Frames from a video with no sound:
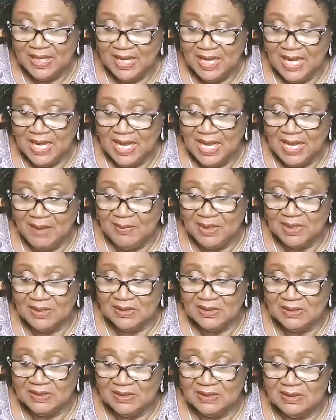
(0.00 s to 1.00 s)
Um,
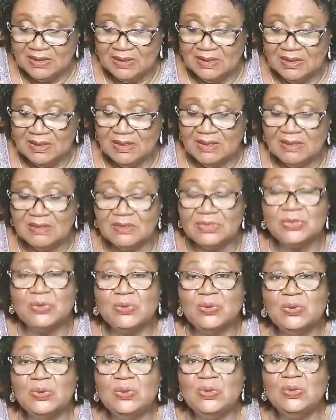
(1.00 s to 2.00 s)

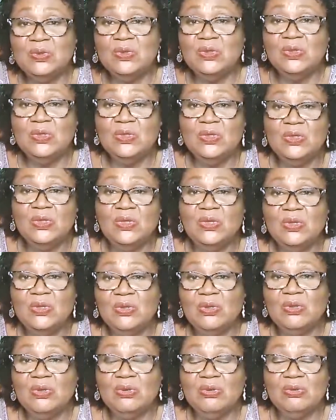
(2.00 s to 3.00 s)
so
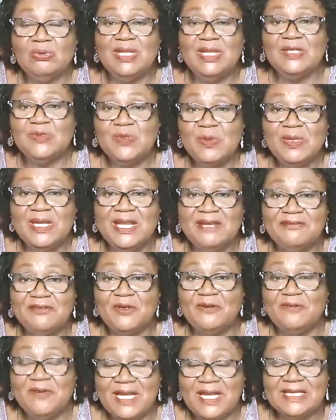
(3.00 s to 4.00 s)
that's where we left
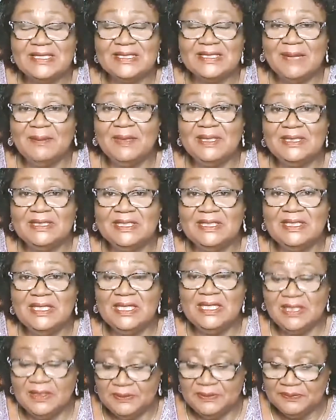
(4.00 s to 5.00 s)
off last time. And
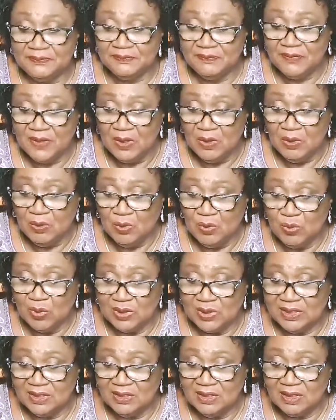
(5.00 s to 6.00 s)
today we
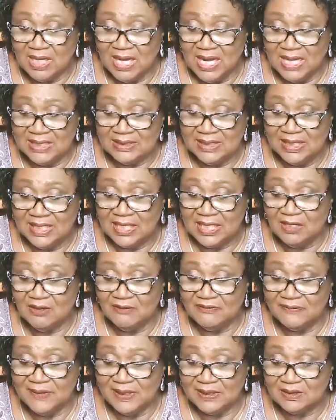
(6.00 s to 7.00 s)
want to look at a
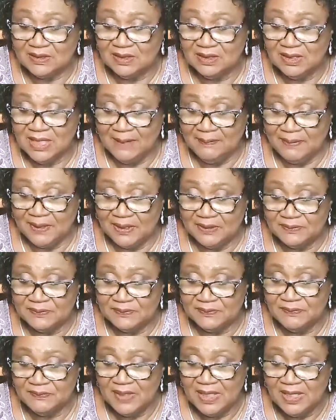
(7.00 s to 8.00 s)
hiccup that could happen
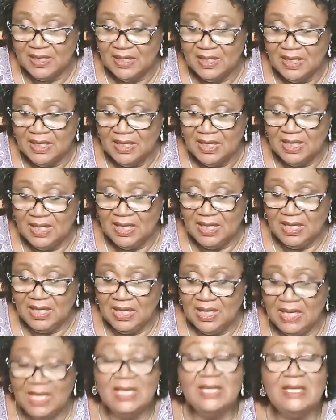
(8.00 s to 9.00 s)

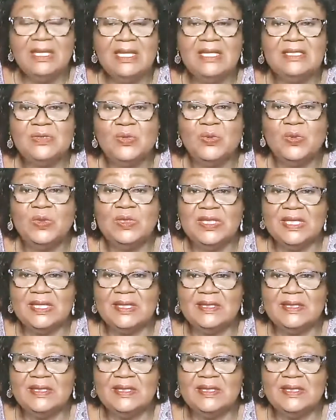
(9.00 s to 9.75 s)
in this whole thing.